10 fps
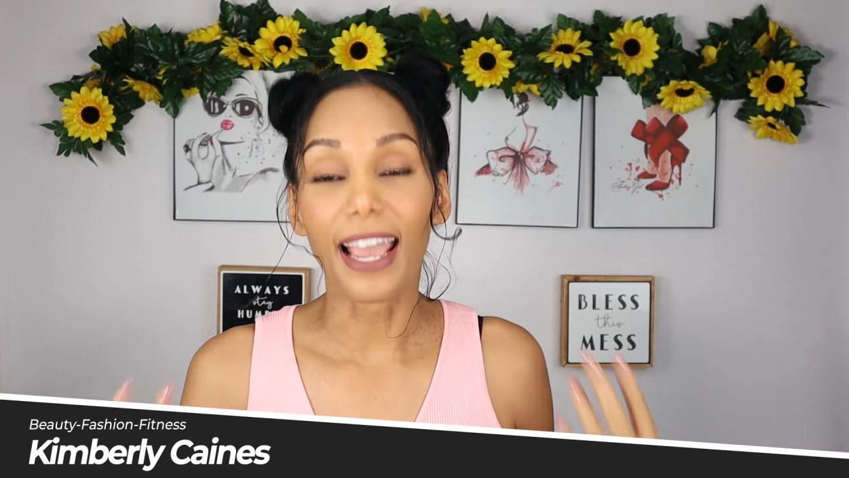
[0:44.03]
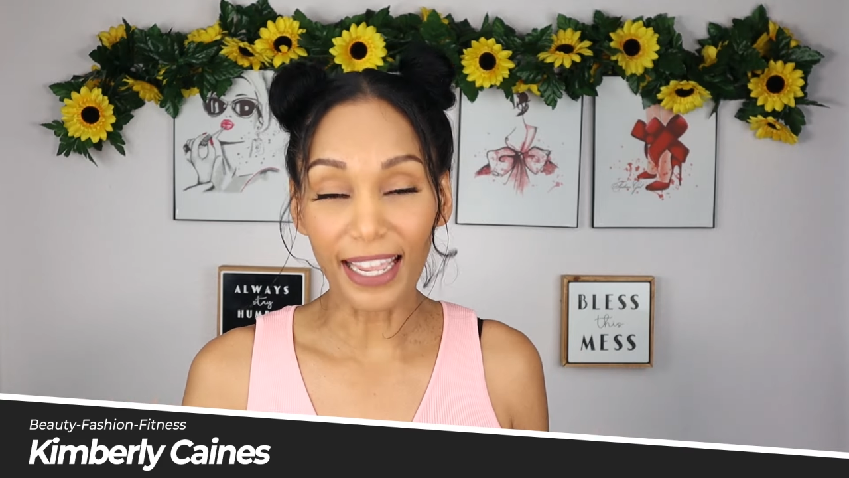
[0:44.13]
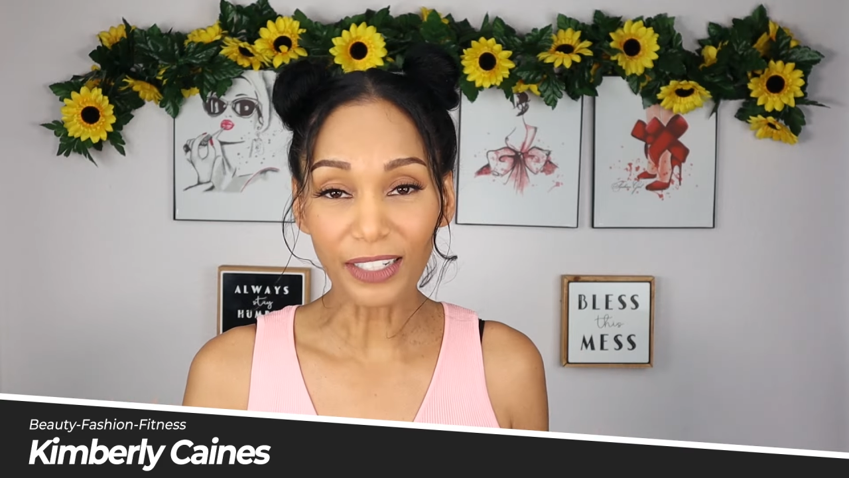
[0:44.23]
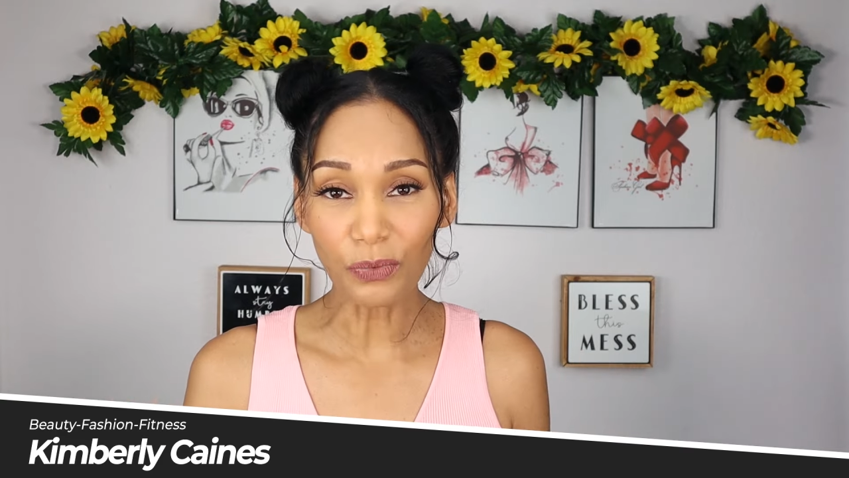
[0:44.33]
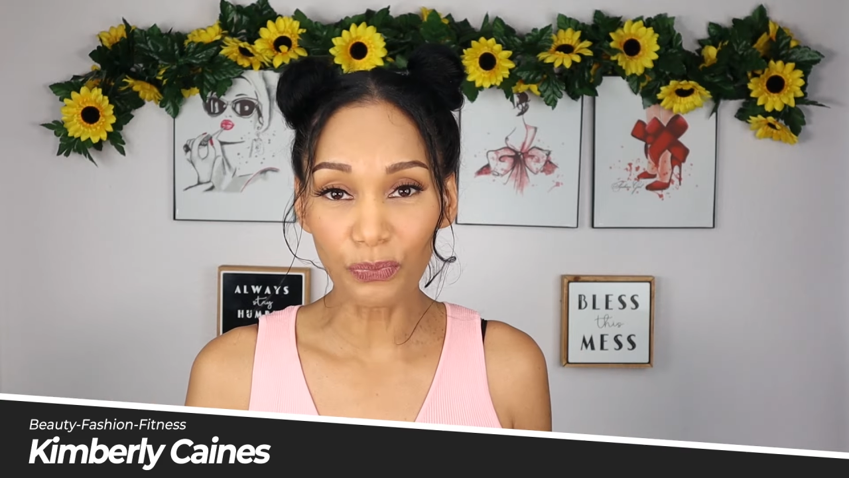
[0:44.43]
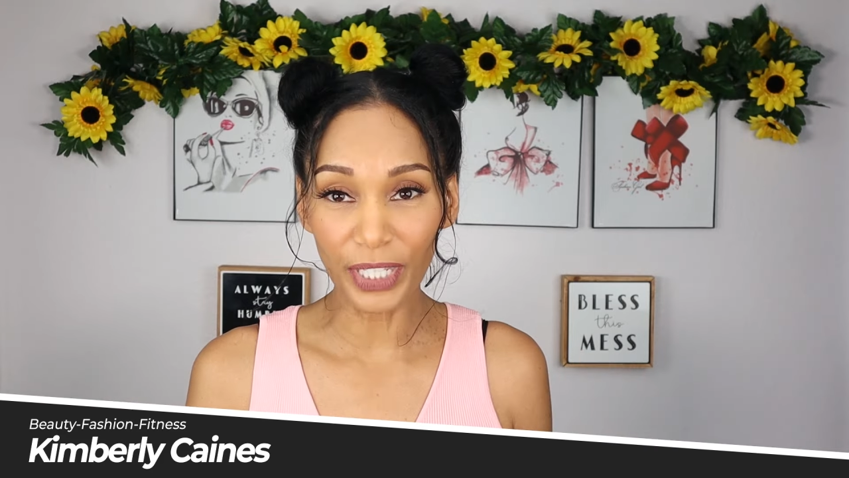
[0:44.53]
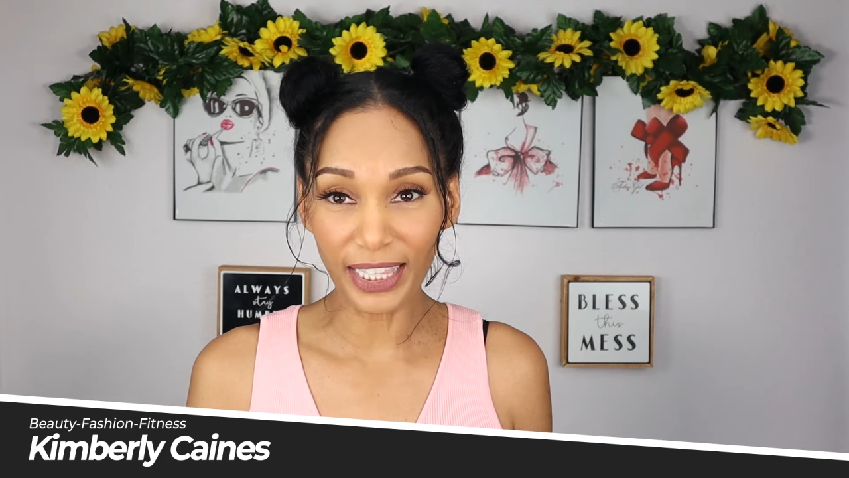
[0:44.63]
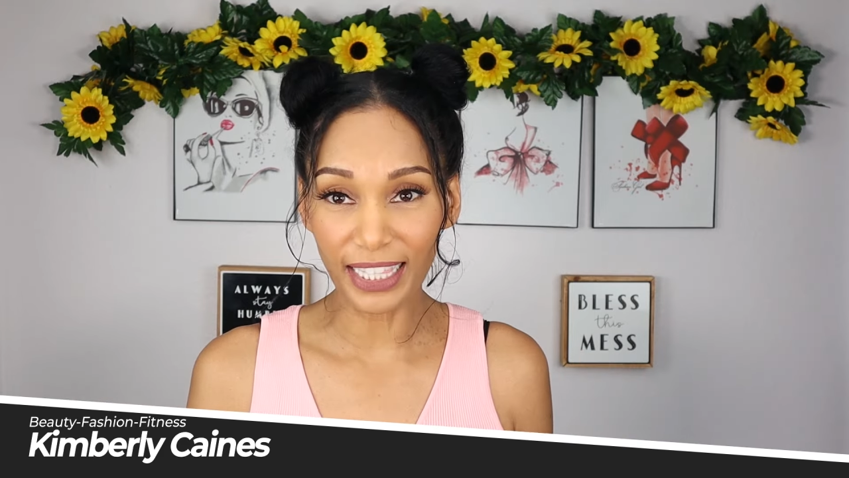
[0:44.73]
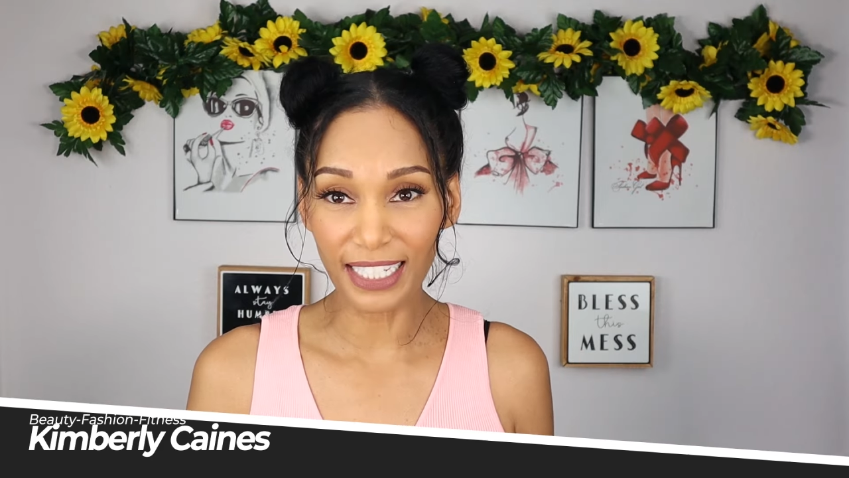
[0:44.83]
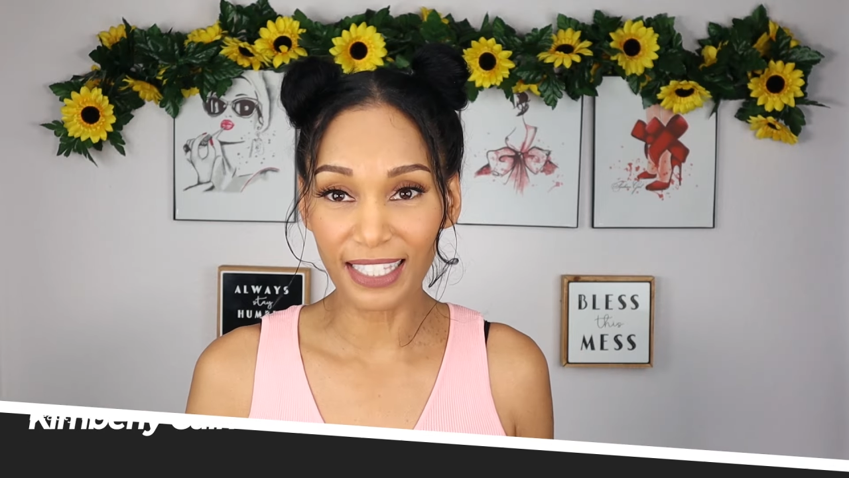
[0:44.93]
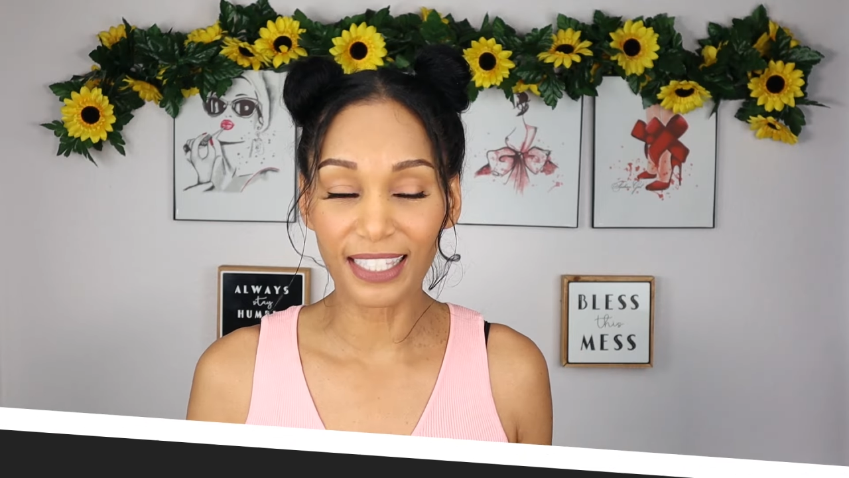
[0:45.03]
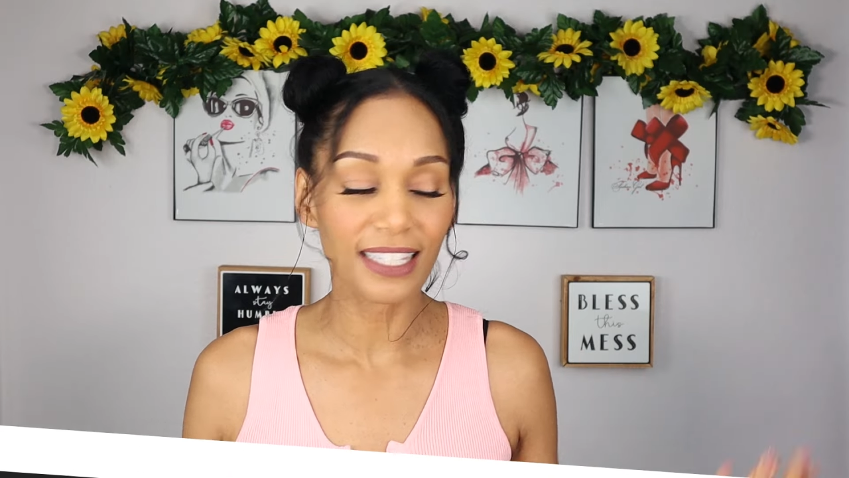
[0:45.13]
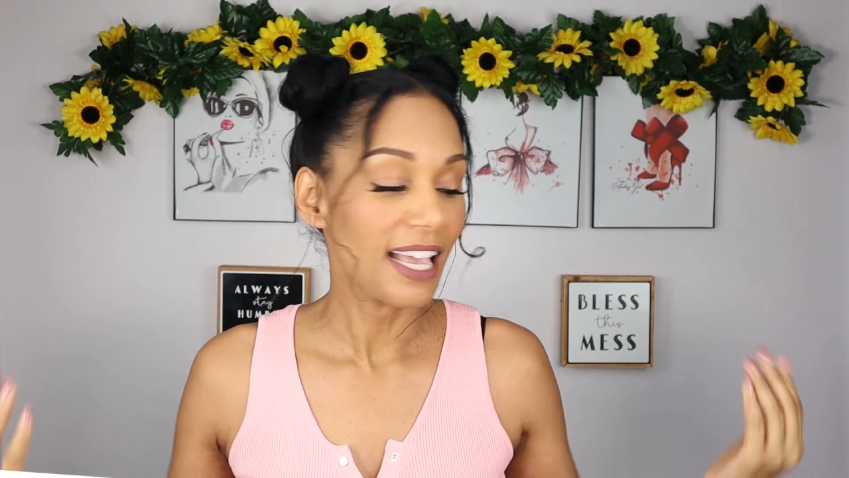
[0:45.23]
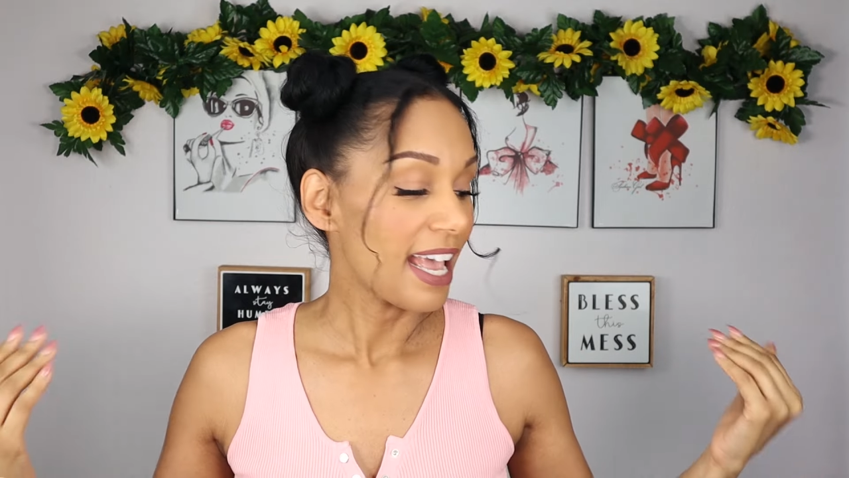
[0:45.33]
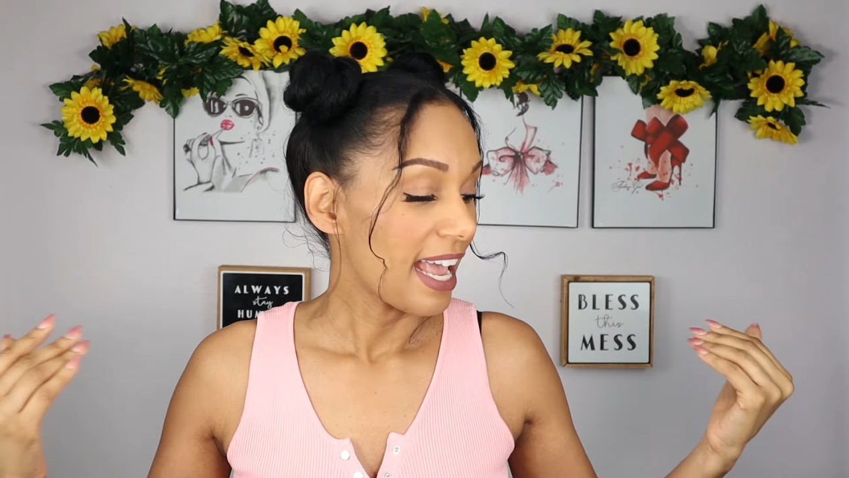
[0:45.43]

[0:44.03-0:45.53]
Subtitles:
and fitness.